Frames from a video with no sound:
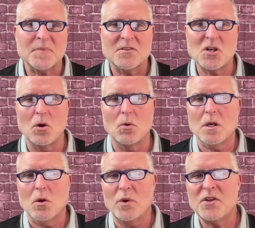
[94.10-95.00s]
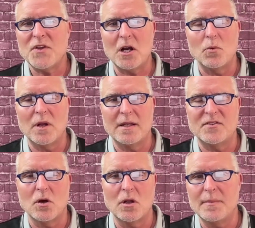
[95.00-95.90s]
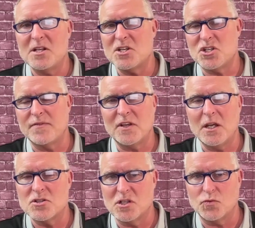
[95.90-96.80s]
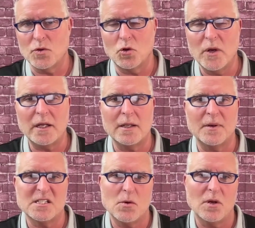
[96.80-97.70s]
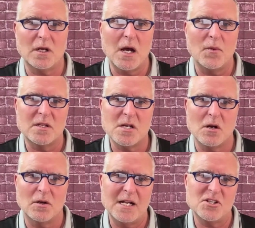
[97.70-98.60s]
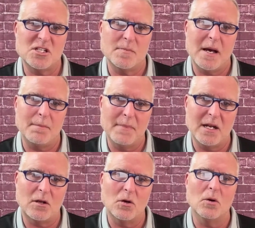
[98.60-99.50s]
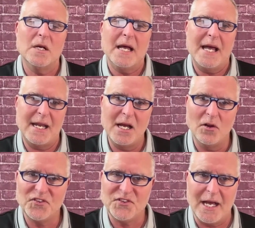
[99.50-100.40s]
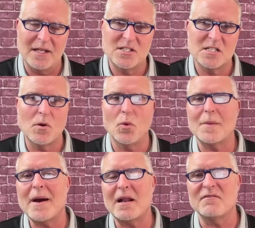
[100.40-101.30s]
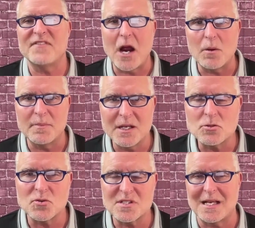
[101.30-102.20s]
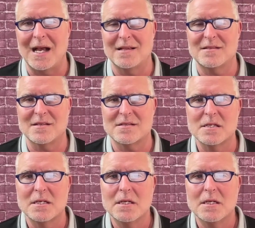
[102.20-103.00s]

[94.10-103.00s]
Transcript: So so let me just shift gears just real quickly because I want to talk not just about medical and health sciences, but what about environmental sciences?